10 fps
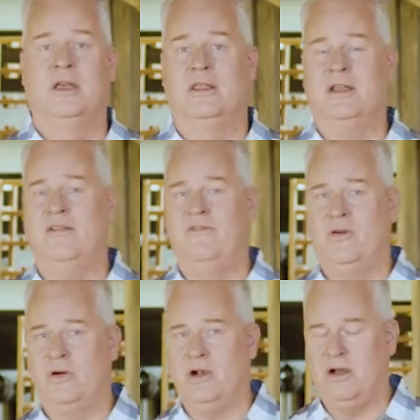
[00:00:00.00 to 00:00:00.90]

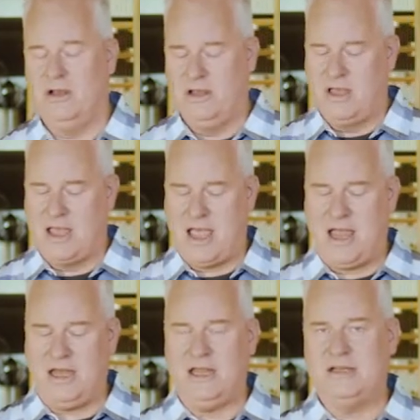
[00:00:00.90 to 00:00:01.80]
Therefore,
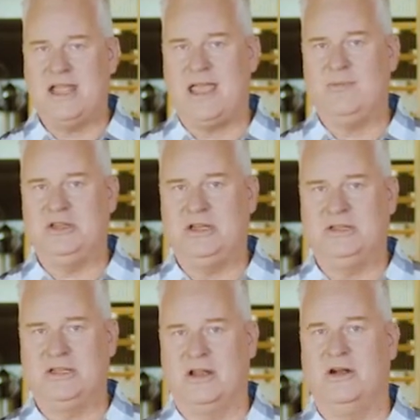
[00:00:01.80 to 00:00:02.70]
any
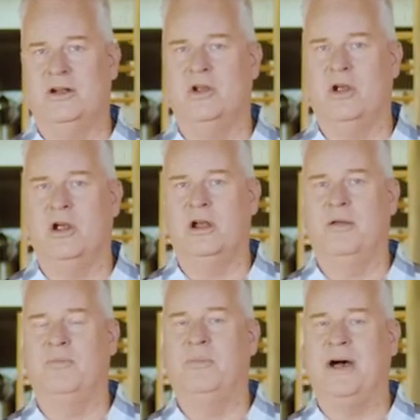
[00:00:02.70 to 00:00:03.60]
damages that are
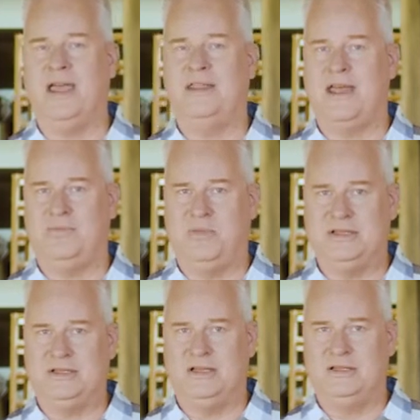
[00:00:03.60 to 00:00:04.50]
incurred by that
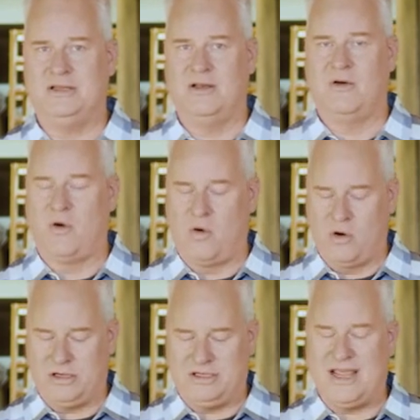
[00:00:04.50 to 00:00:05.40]
business,
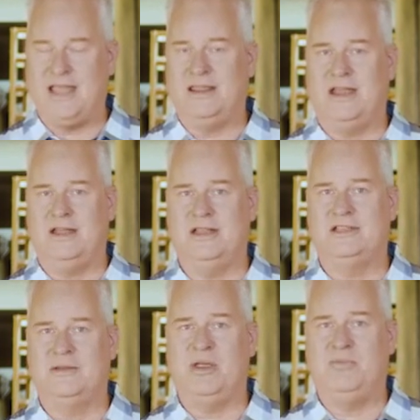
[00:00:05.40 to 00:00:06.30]
or debt that needs
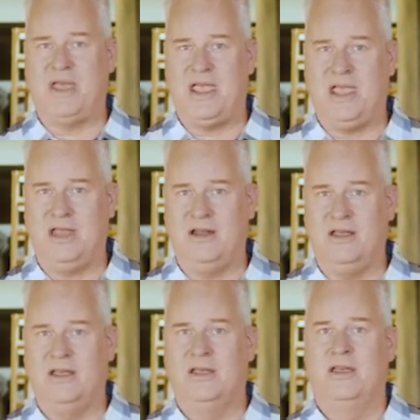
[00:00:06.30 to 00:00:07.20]
to be paid,
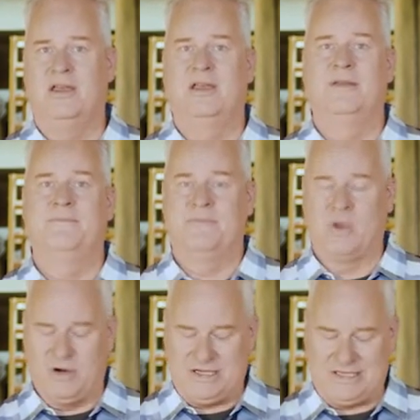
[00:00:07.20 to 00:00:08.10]

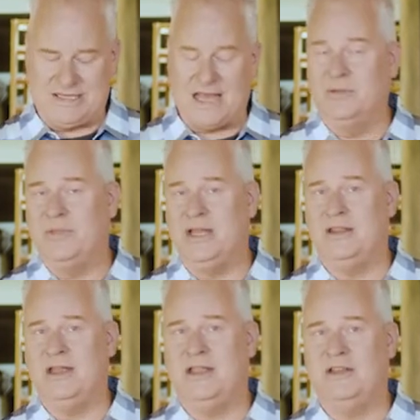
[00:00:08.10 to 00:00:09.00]
or settlement
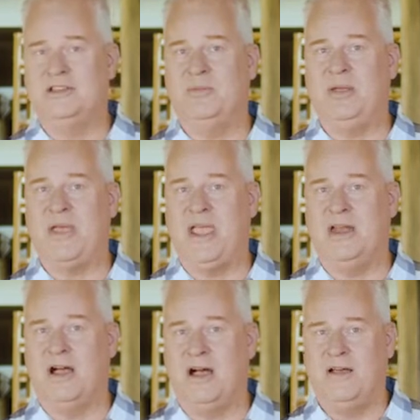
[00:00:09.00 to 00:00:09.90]
that needs to be paid
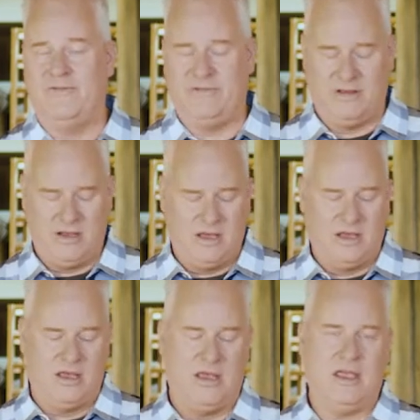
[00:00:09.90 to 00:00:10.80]
off,
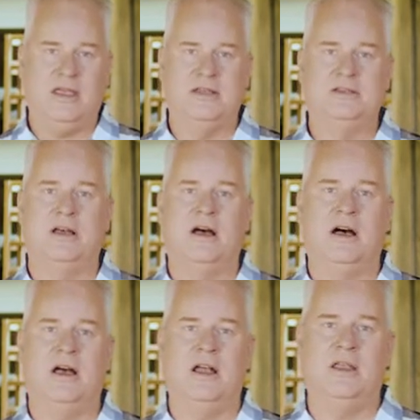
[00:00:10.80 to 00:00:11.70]
is
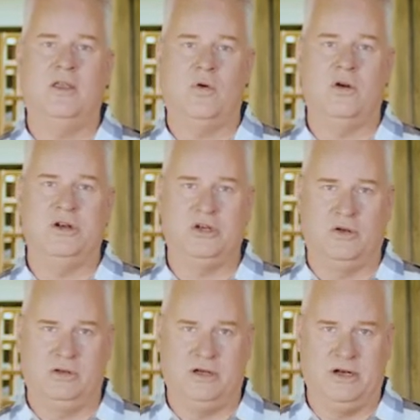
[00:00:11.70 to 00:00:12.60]
on your
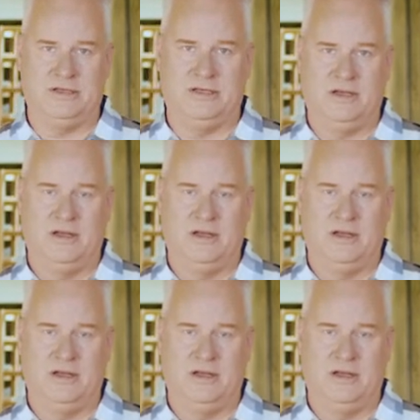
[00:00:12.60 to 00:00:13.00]
shoulders.